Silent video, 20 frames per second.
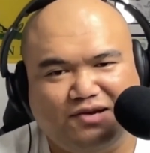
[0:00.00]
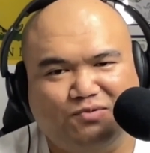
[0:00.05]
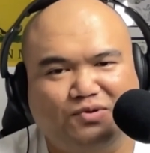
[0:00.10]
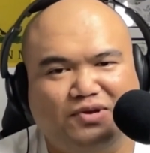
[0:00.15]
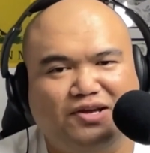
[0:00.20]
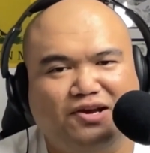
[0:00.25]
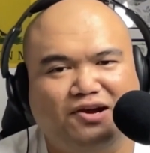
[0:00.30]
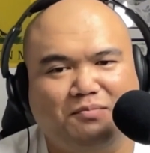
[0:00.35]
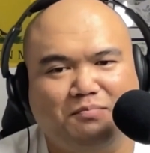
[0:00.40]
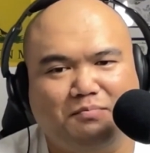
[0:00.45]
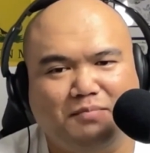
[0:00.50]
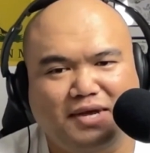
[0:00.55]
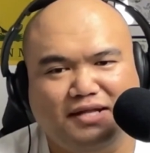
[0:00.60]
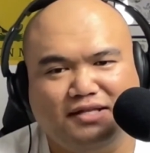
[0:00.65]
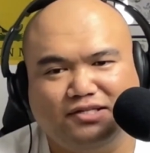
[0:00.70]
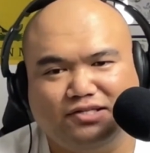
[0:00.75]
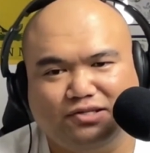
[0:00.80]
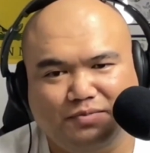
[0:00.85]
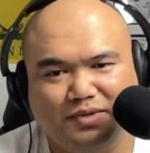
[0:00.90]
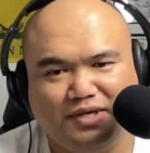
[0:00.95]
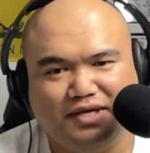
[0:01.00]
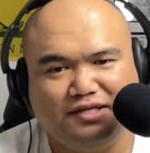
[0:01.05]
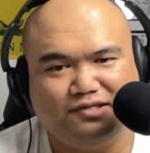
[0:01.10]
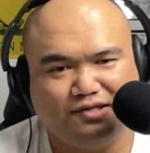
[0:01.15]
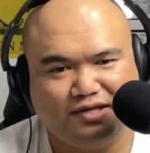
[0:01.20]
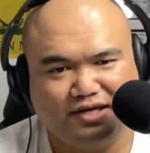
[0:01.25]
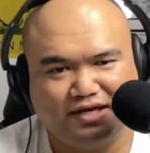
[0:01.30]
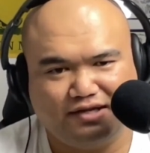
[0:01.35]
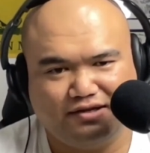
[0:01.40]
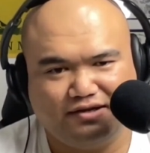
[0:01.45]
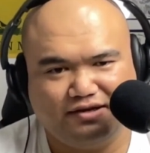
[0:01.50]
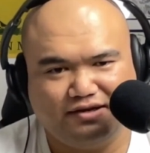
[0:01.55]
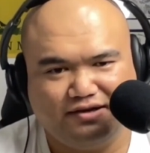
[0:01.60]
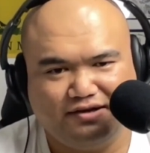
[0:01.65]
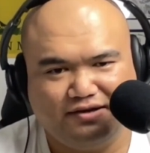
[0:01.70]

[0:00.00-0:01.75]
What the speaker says: we are meant to be together.